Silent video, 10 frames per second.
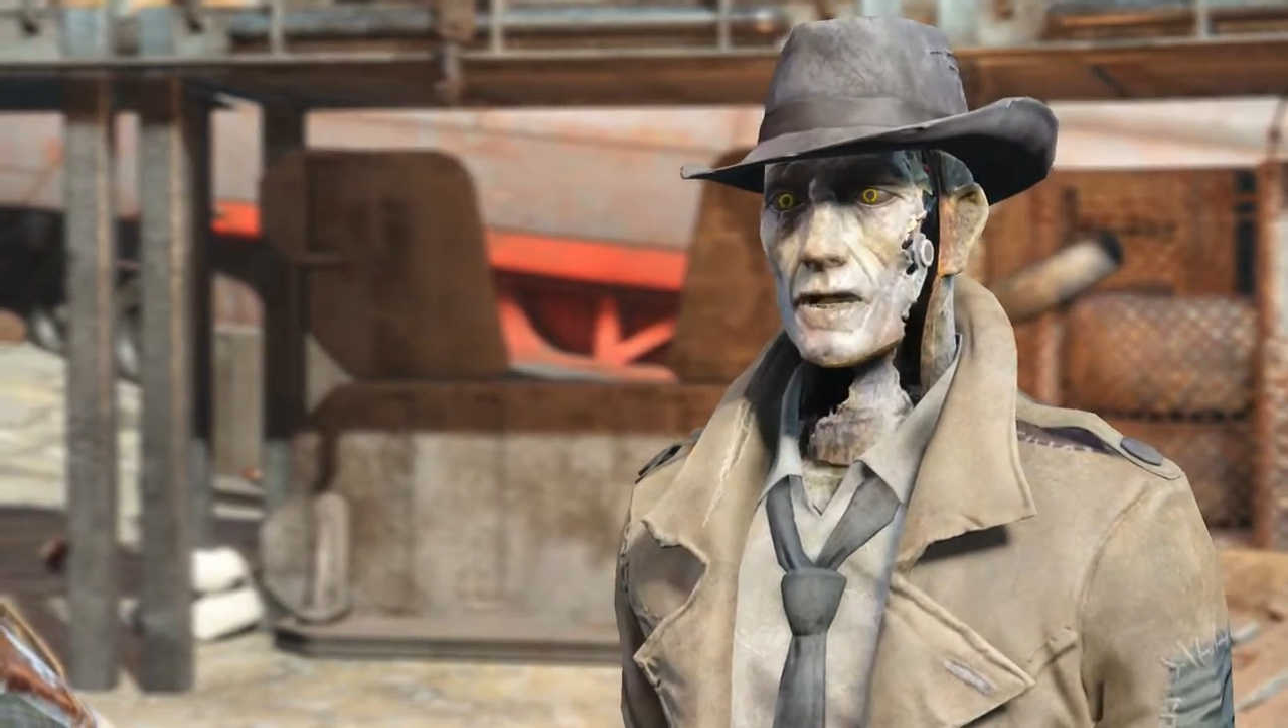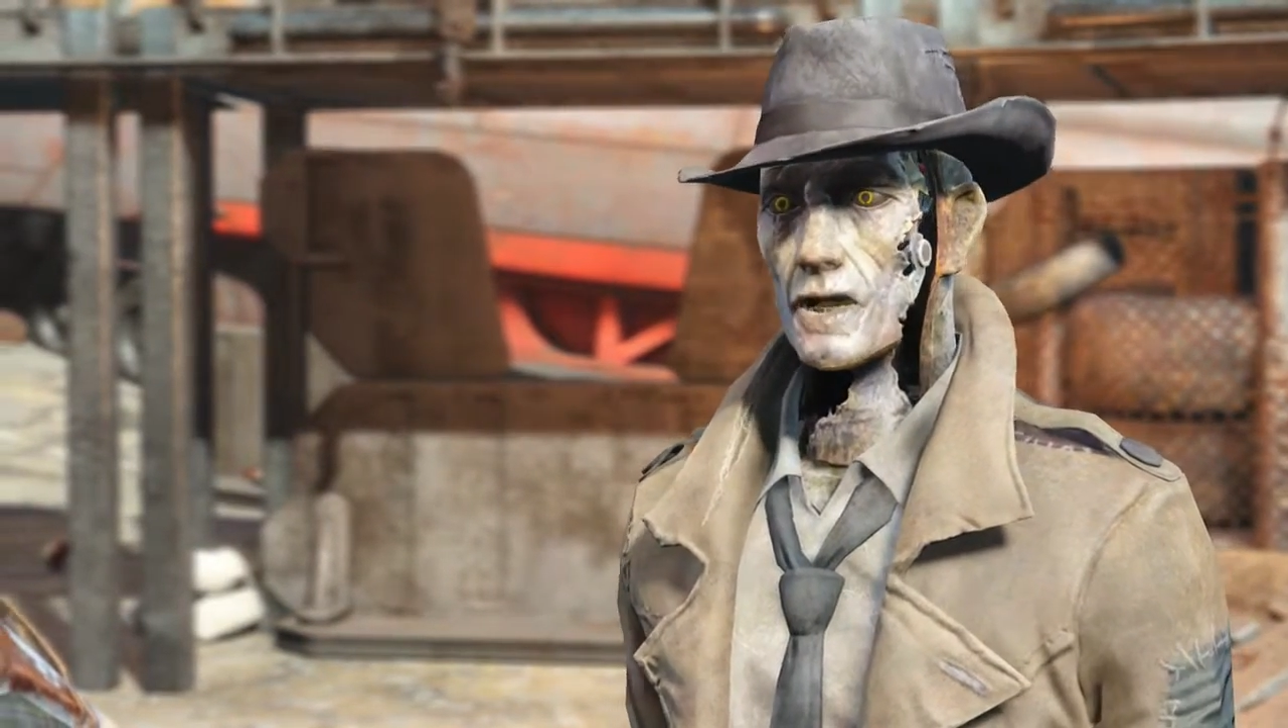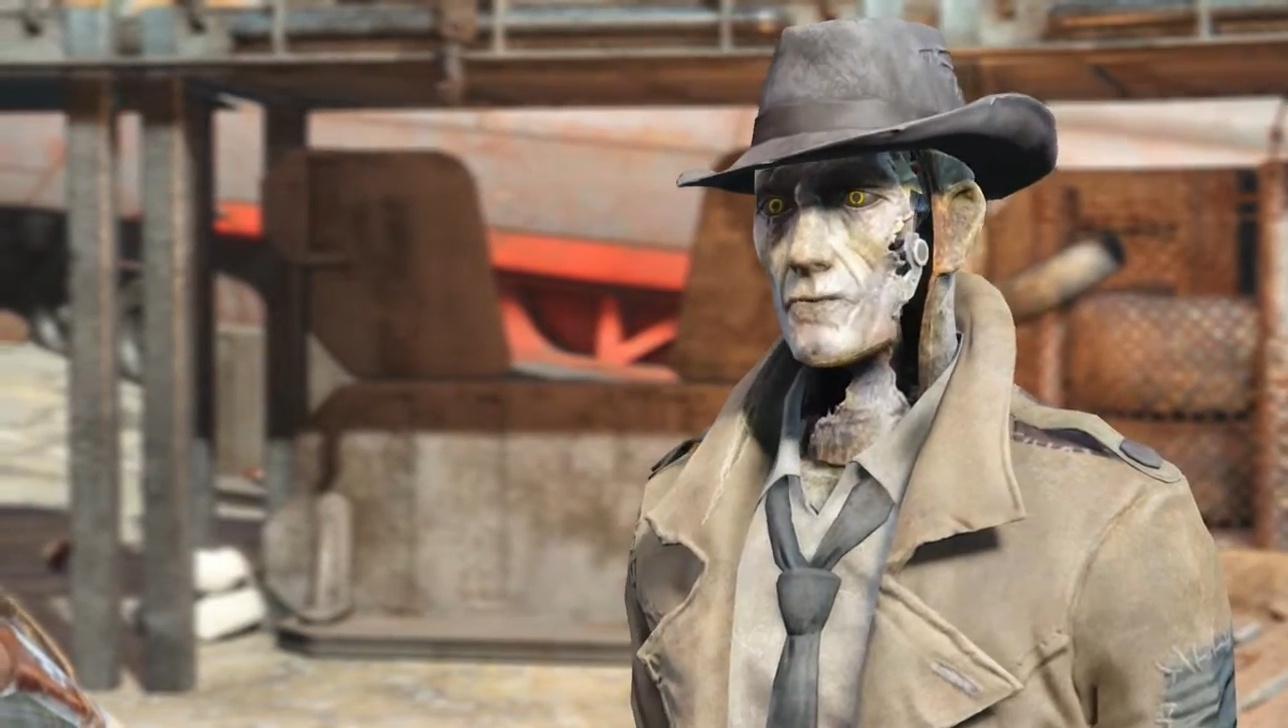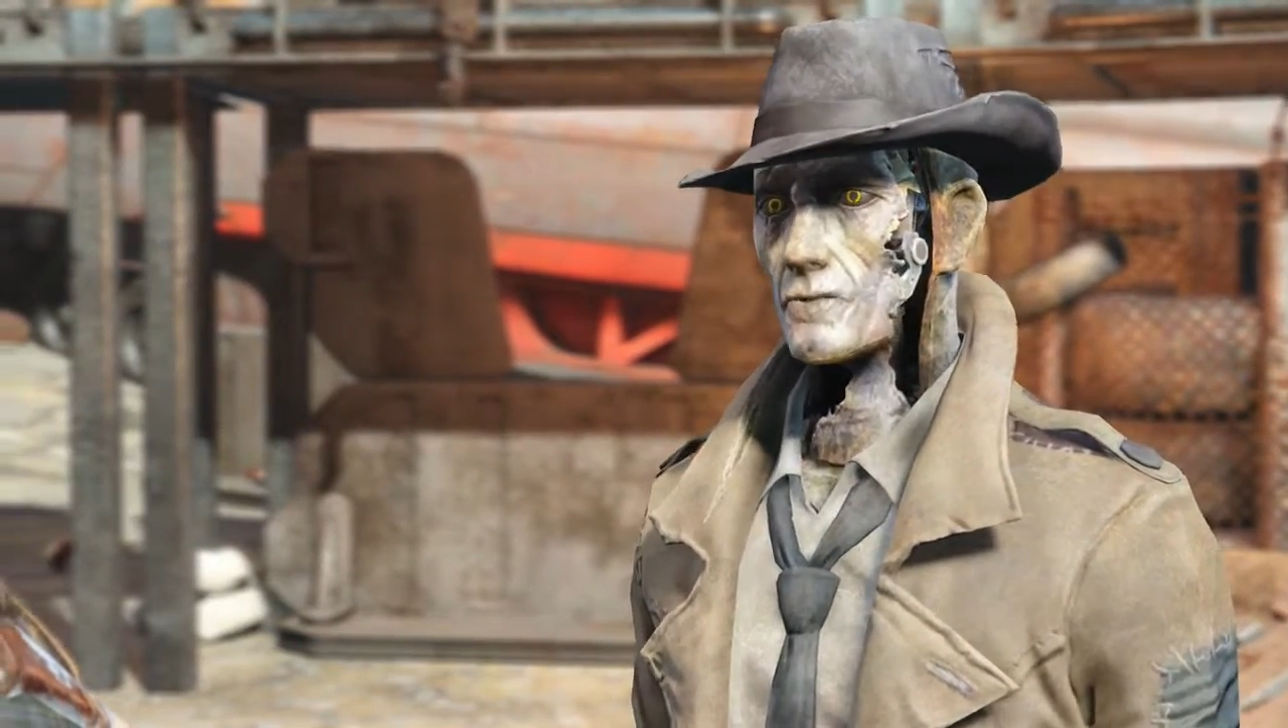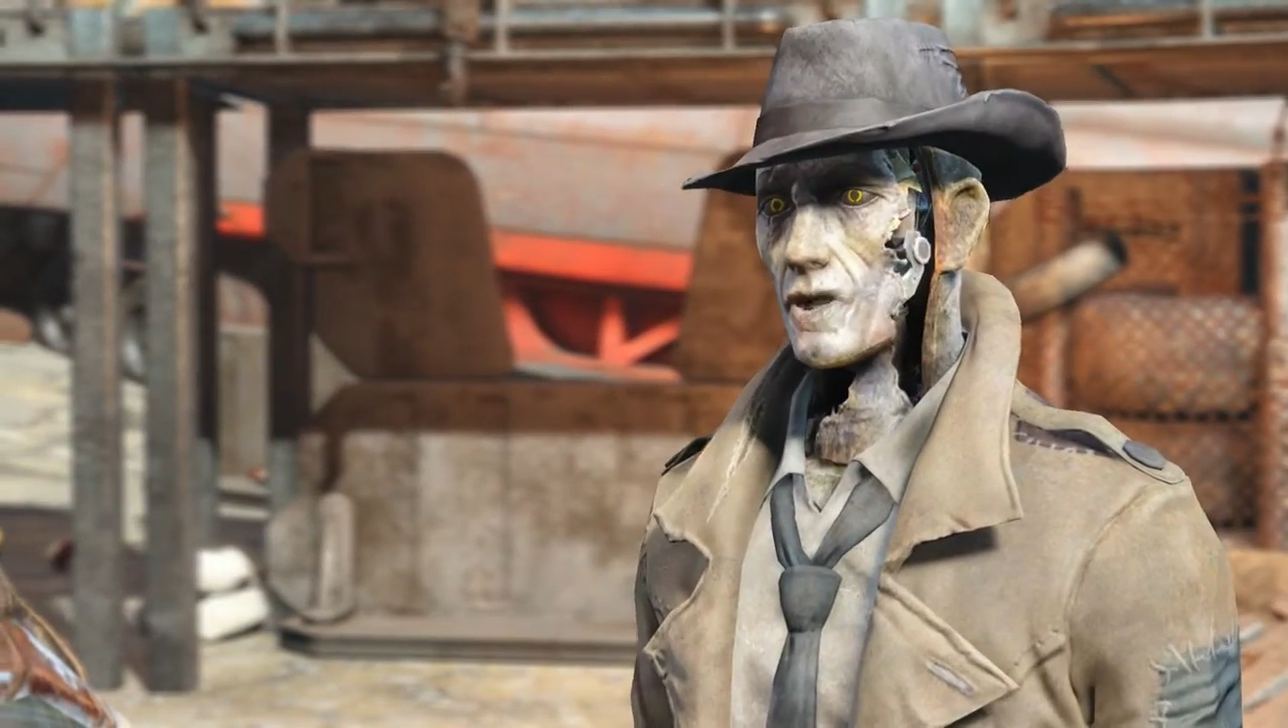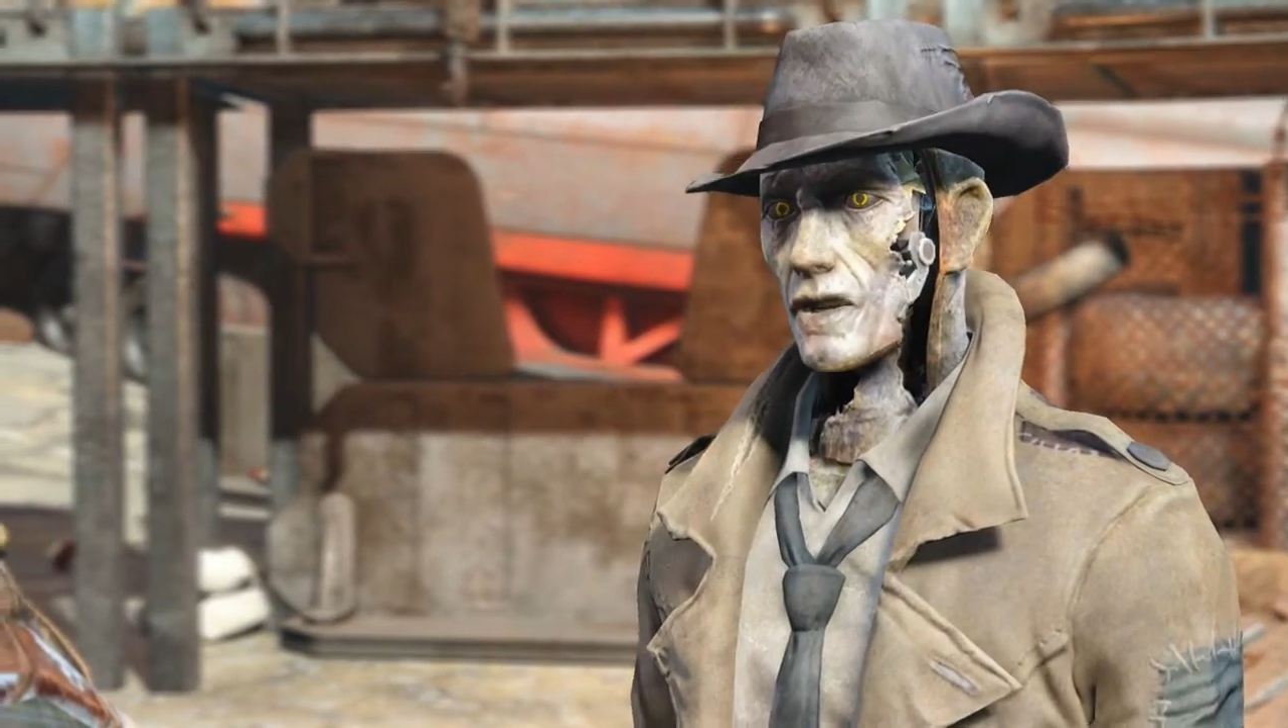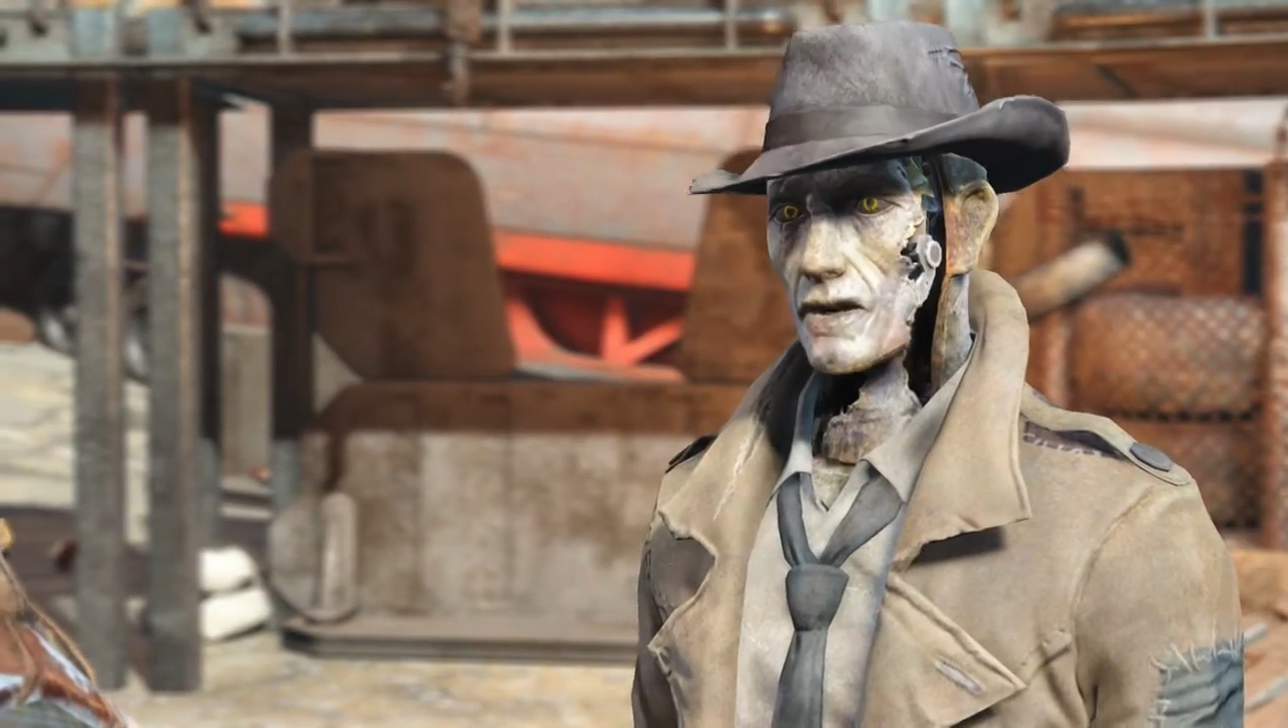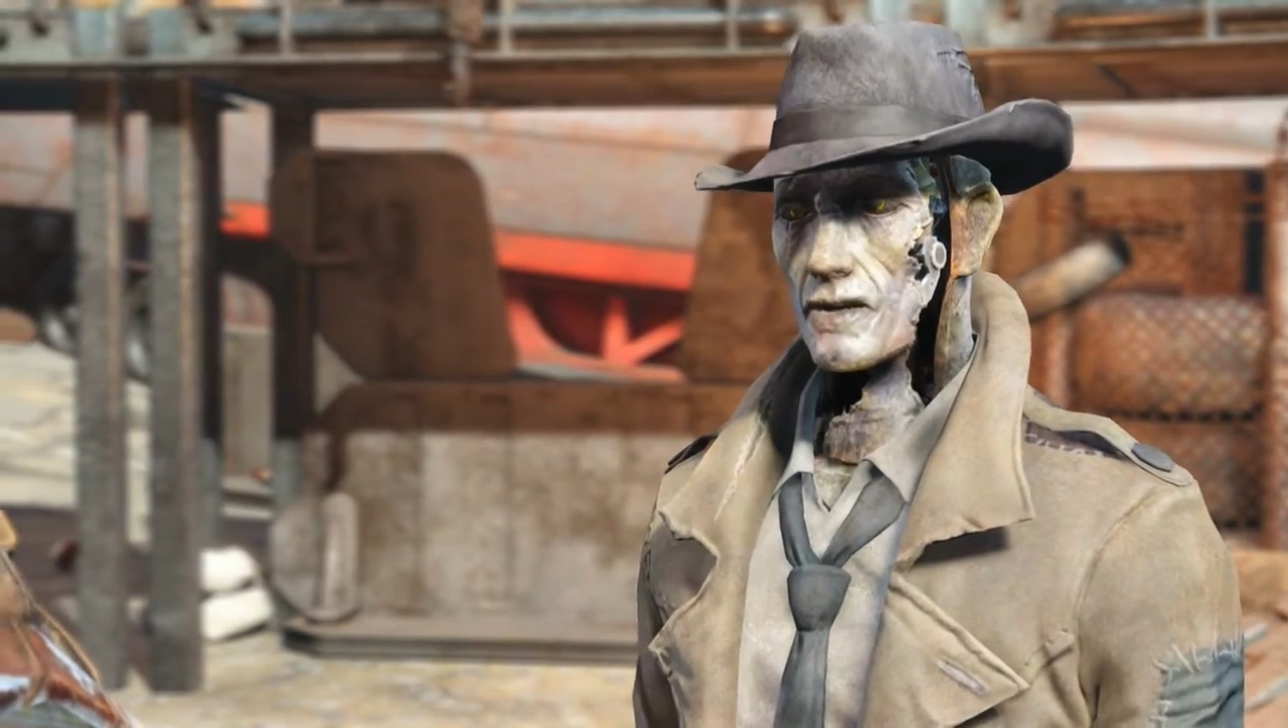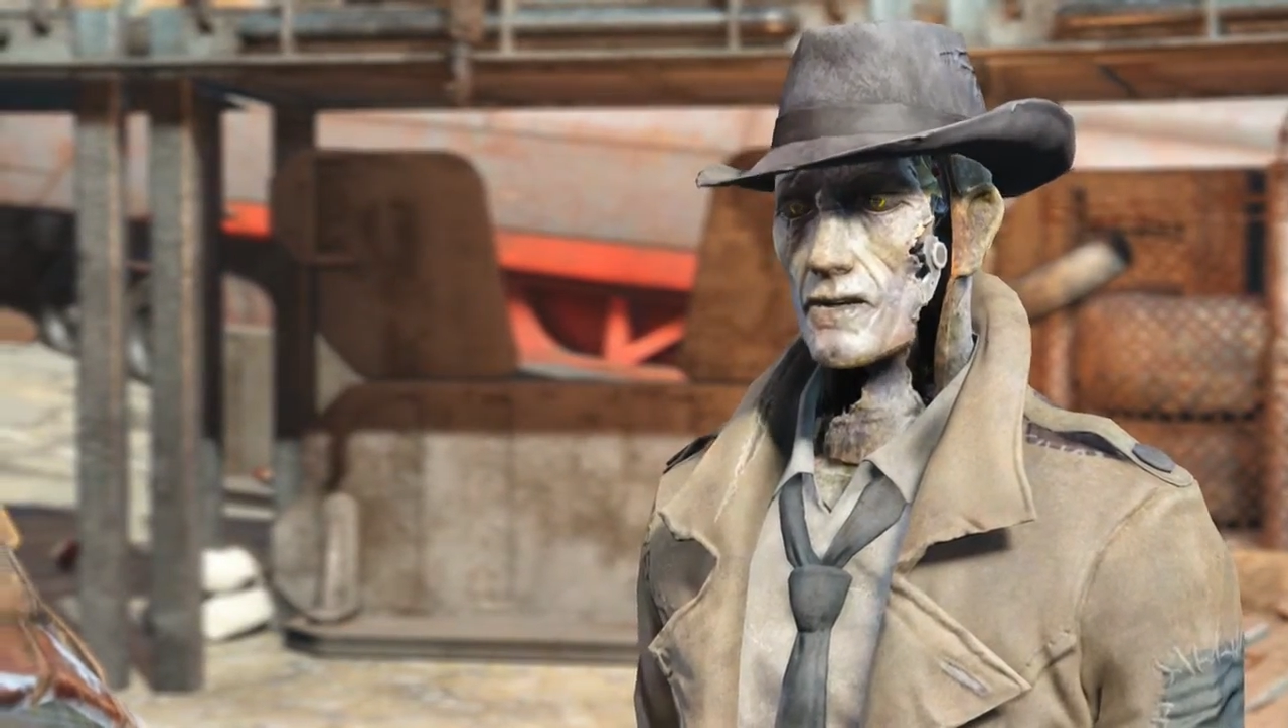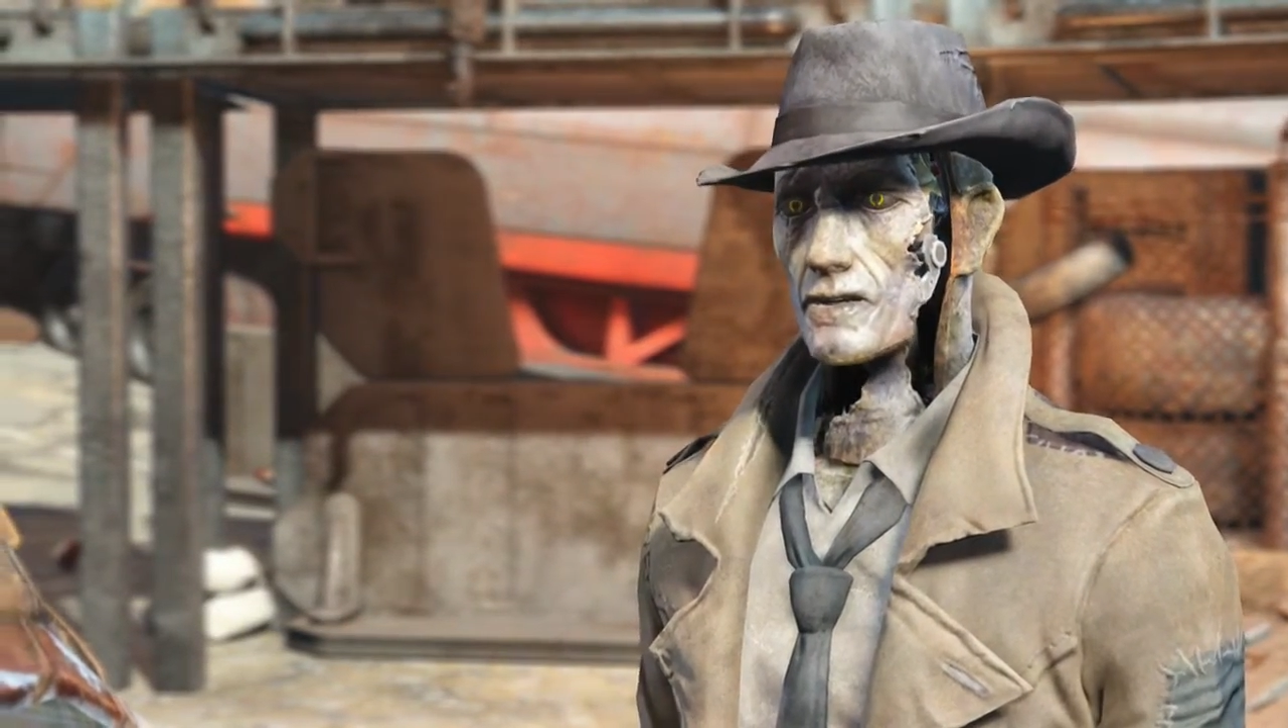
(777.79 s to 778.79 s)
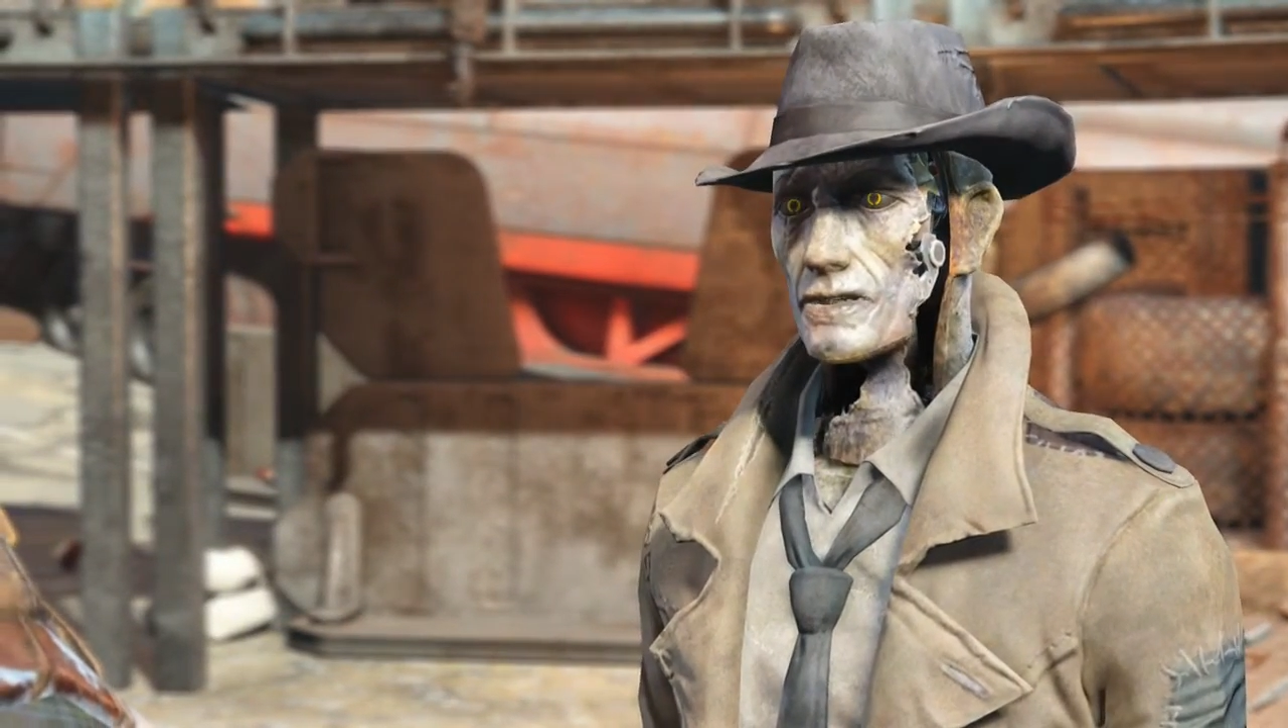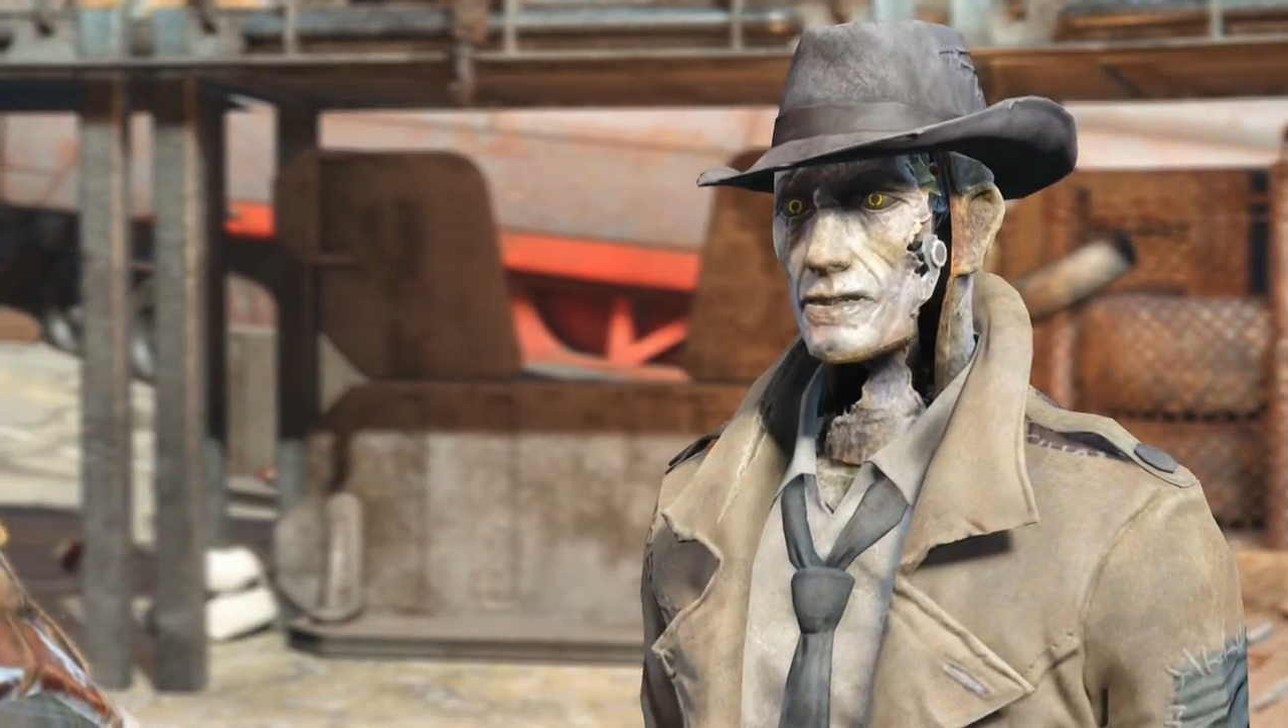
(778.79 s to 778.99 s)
paramour and